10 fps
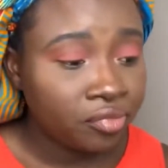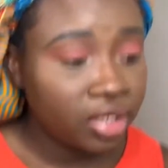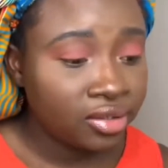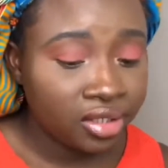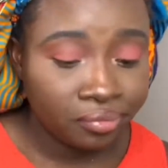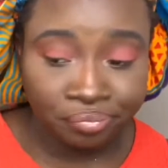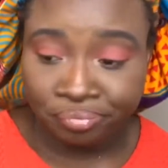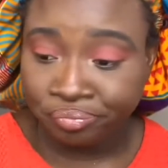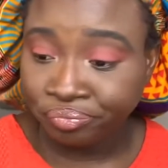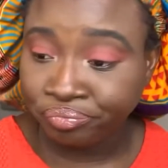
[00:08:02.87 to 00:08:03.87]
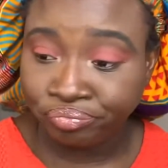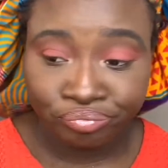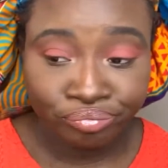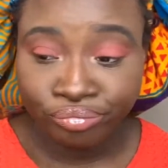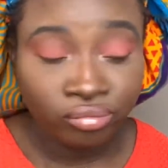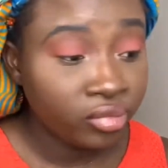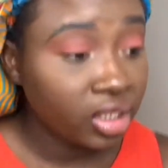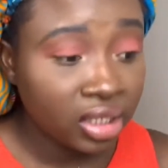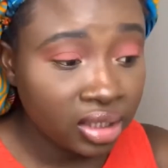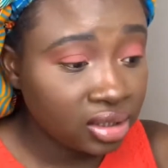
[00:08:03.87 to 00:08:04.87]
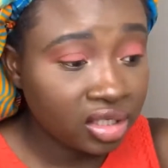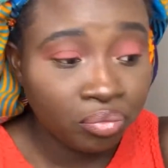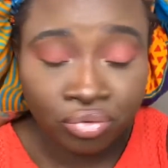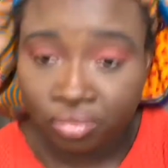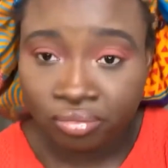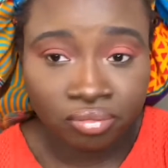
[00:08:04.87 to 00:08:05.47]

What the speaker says: That's it. It's simple.